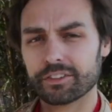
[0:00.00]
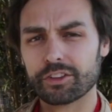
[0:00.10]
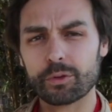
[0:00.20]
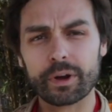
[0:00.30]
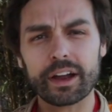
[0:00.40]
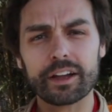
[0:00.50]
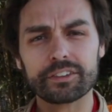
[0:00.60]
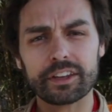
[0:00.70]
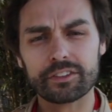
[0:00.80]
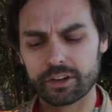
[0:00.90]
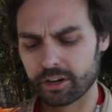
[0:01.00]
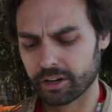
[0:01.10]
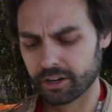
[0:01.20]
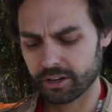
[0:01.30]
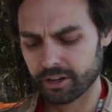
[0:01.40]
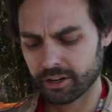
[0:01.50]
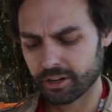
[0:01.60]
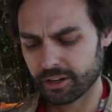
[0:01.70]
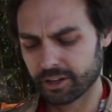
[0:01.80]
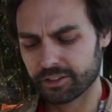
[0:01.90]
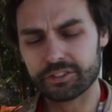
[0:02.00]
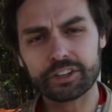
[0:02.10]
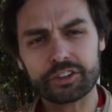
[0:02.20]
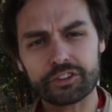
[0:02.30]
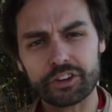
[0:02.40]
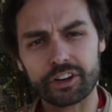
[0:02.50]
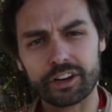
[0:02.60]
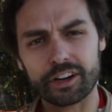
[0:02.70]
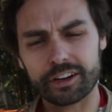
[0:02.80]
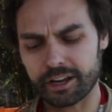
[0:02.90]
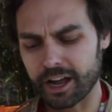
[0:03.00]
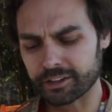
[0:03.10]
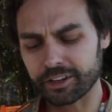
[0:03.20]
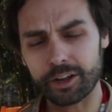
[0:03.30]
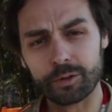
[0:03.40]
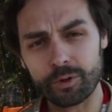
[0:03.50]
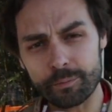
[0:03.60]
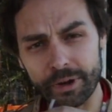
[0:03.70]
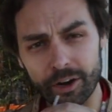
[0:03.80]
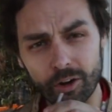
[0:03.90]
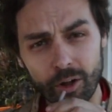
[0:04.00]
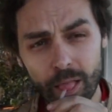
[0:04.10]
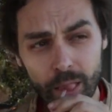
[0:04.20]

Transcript: So the warehouse has their signature cocktail rum barrel.